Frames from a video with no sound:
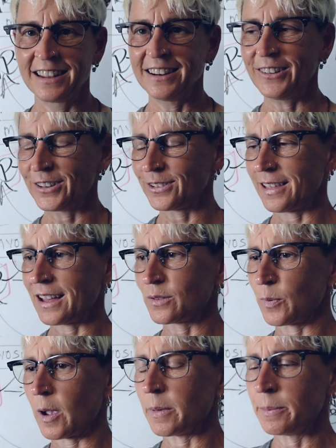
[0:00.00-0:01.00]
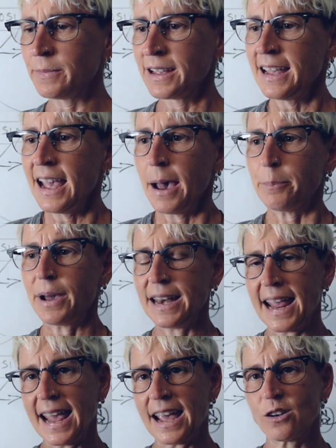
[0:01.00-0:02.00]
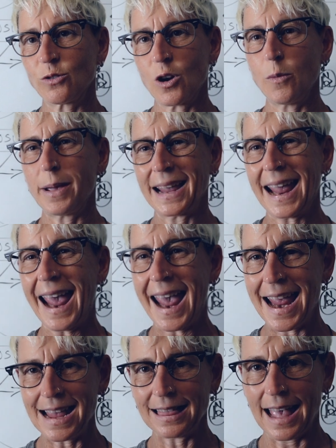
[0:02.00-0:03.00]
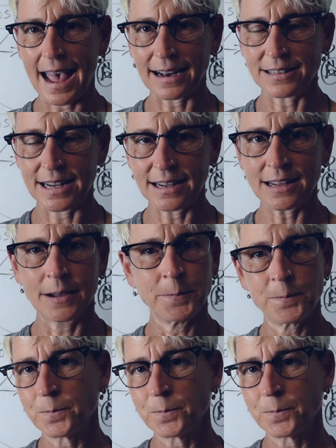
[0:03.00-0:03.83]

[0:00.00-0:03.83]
you know, so that's problem. But anaerobic alactic,